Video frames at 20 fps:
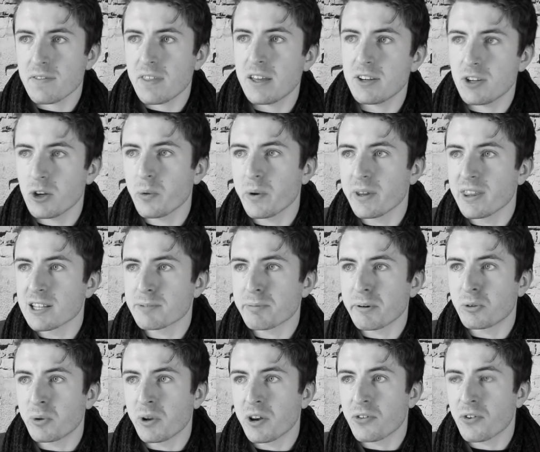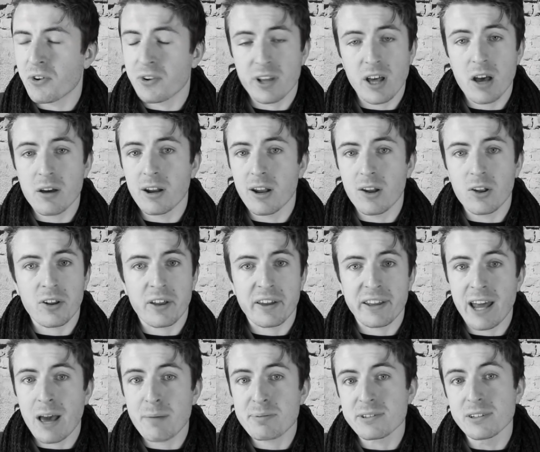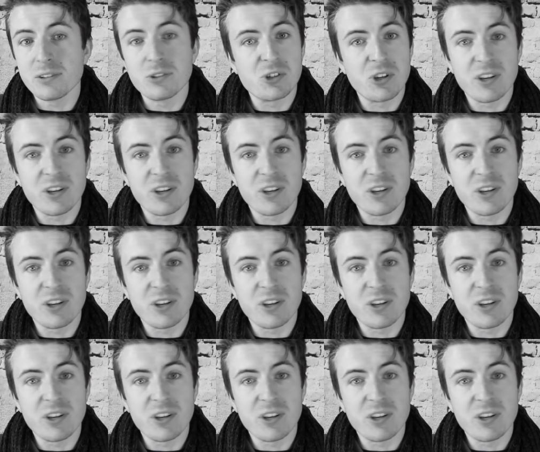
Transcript: if they do win this by 2030, I'm gonna look like an absolute